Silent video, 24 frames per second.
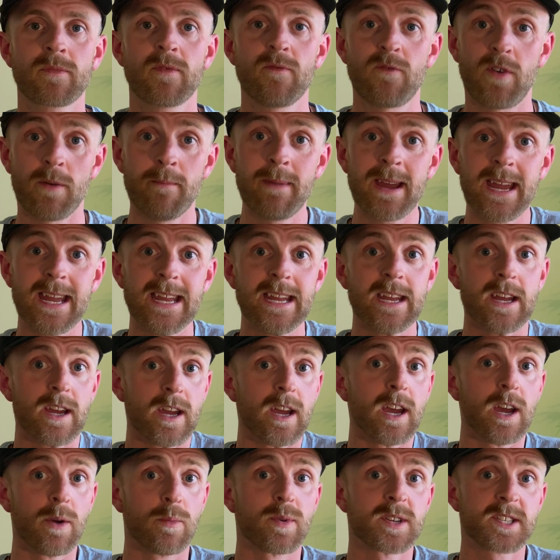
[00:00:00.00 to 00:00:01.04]
For me,
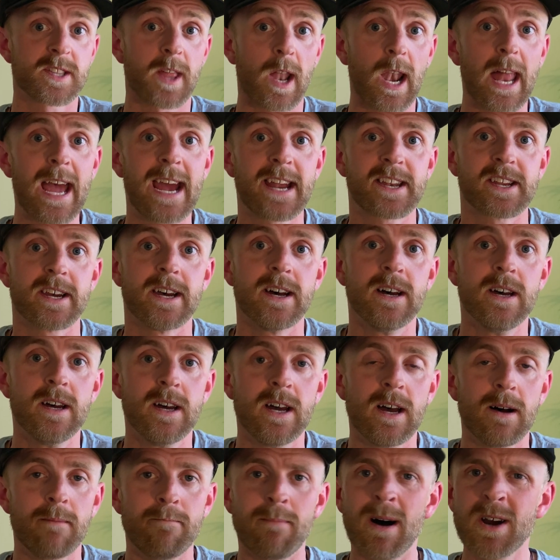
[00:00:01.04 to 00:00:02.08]
it was the latter.
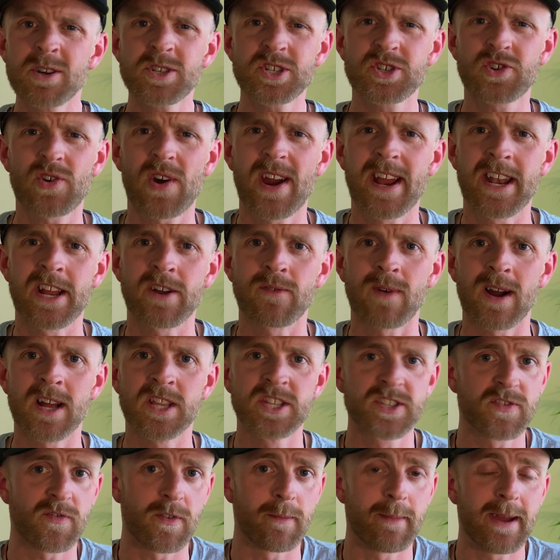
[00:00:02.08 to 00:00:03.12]
Most training
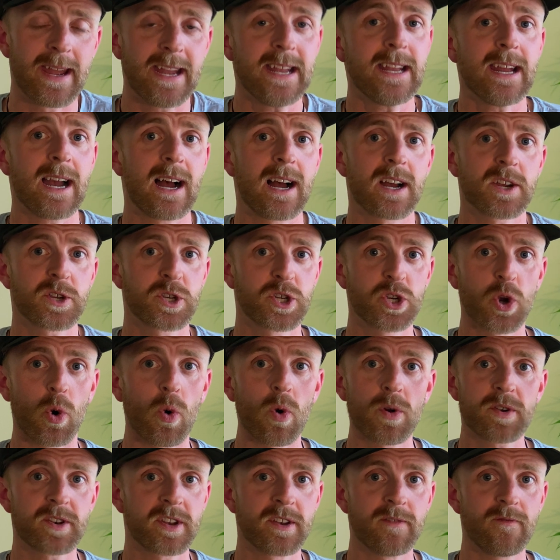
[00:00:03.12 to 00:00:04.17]
runs for me are
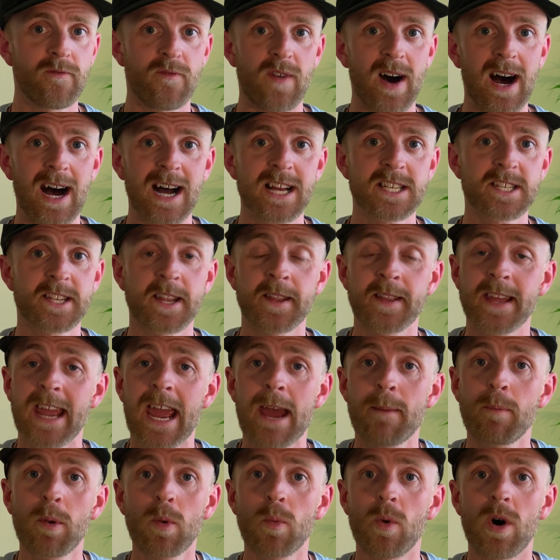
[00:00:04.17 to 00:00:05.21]
short and fast, and the
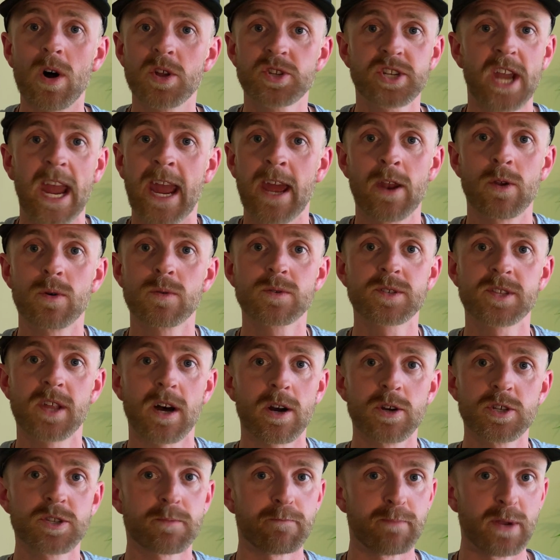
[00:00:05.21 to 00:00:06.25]
Apple Watch handles
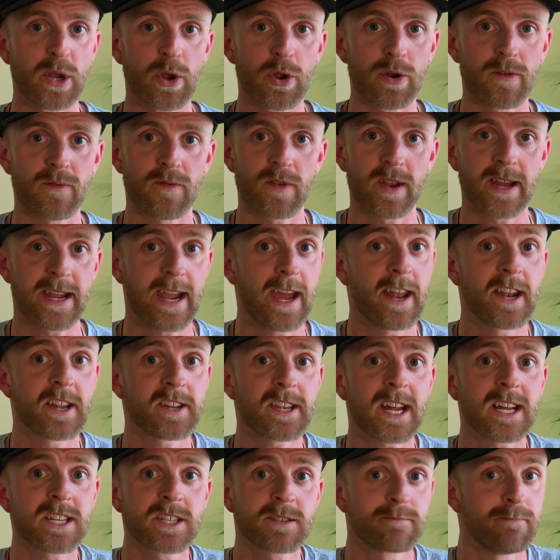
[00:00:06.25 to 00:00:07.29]
those beautifully, and it
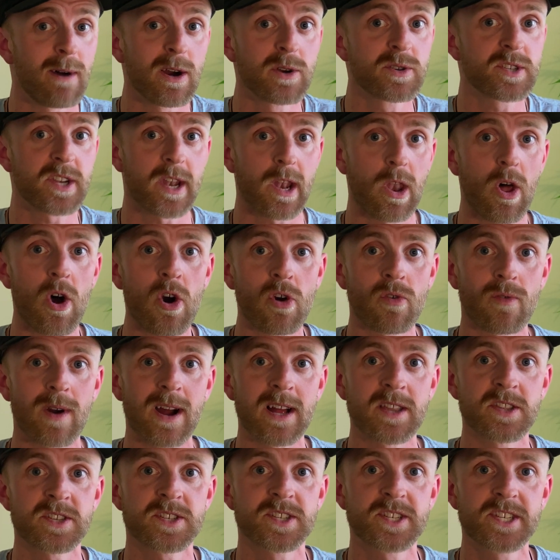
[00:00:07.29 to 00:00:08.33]
does most long
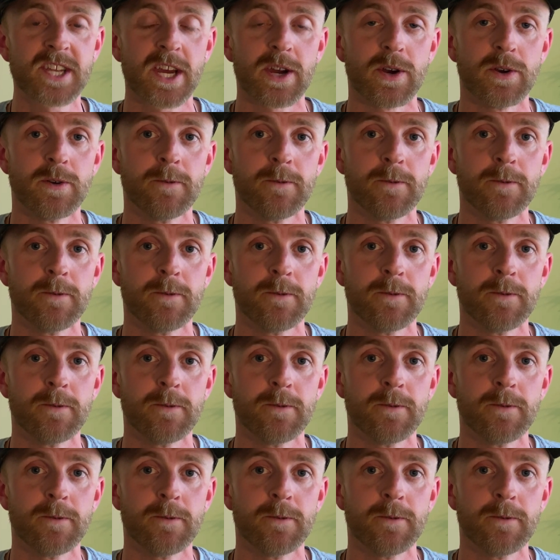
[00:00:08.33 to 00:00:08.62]
runs too.